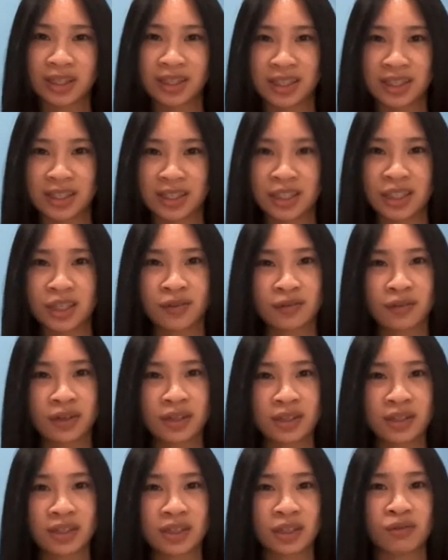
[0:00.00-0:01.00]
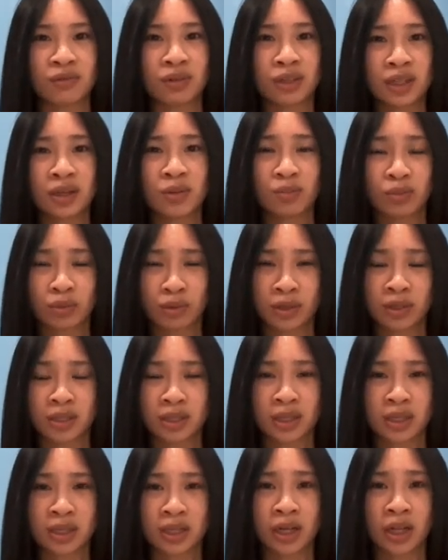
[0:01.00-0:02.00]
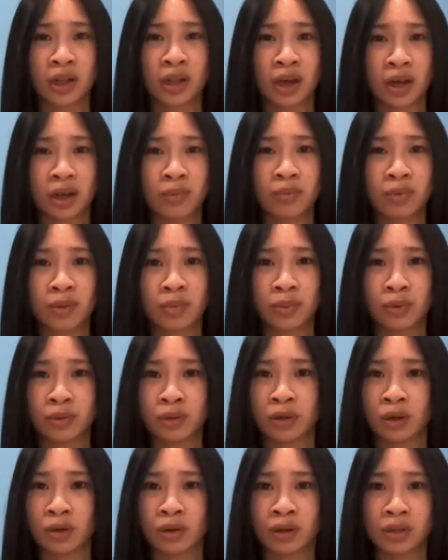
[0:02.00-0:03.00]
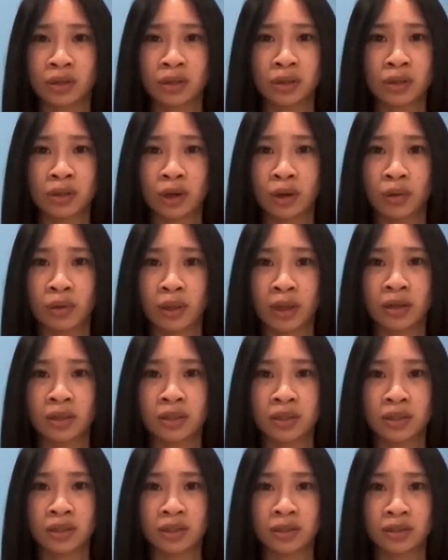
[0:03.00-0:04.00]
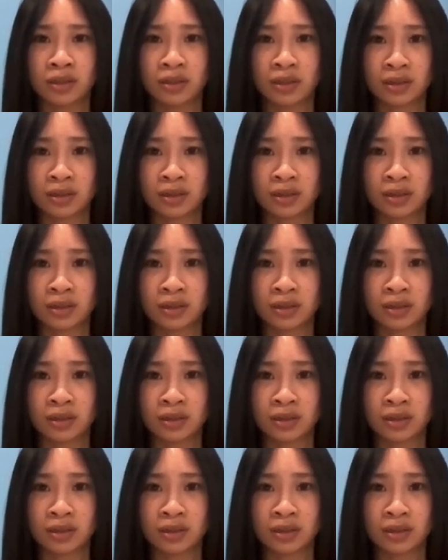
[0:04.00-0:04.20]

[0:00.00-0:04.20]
This difference is really important, and a lot of people don't know that it's